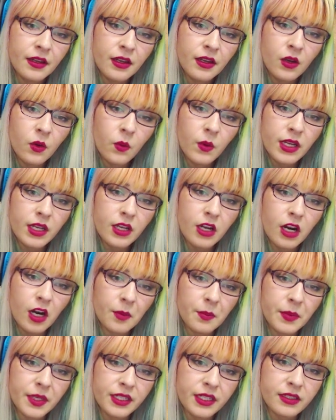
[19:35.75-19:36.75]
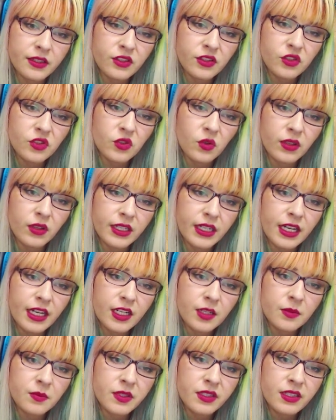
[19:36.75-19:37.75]
What carpet and stolen
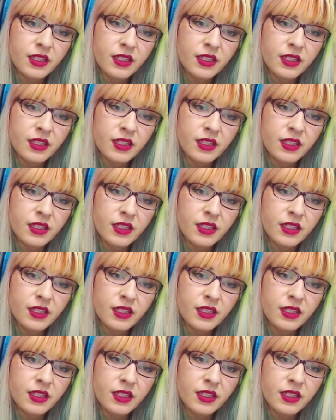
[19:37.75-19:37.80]
items?